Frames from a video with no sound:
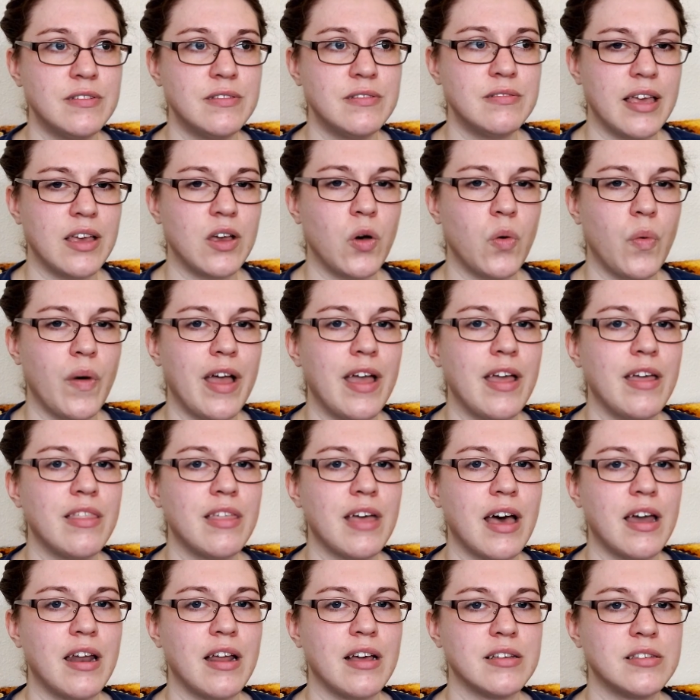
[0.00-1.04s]
take away
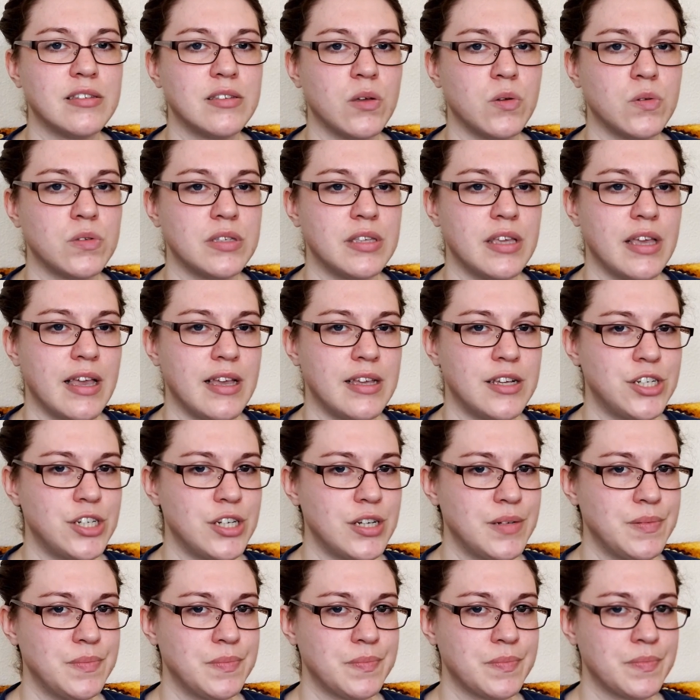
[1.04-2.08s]
that
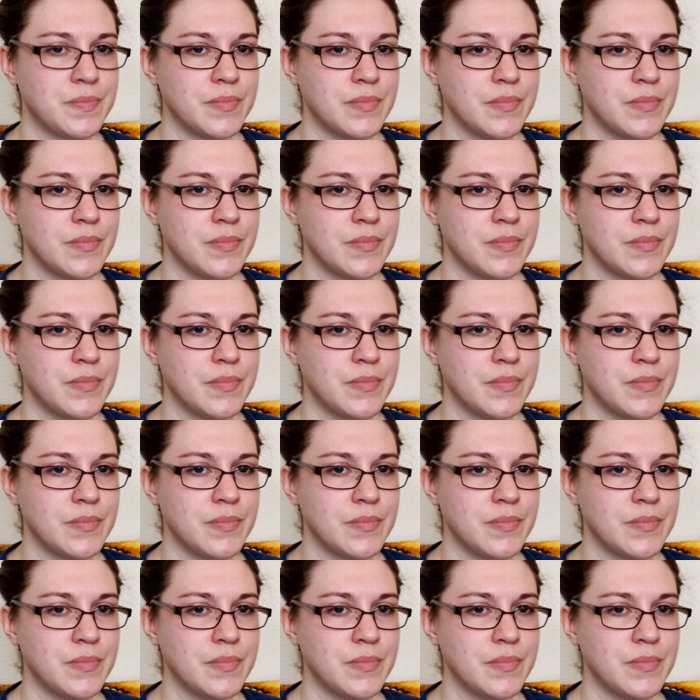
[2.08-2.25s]
association.